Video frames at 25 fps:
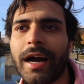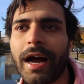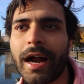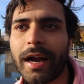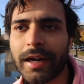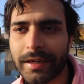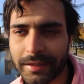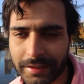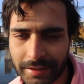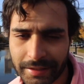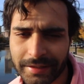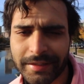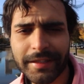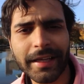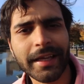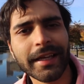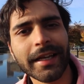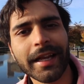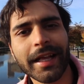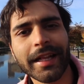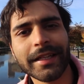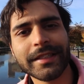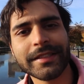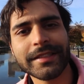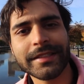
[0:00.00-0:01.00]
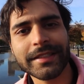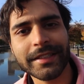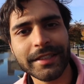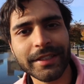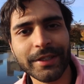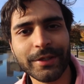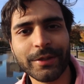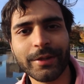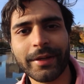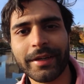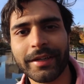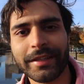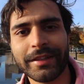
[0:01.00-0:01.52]
until then, I'll see
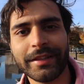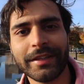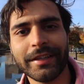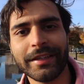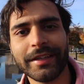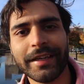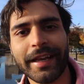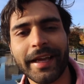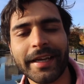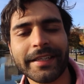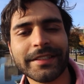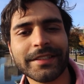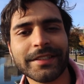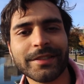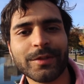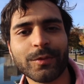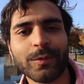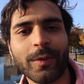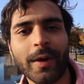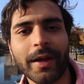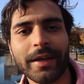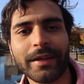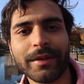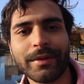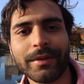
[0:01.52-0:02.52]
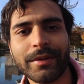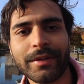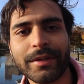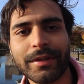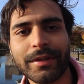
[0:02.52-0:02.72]
you in the next one,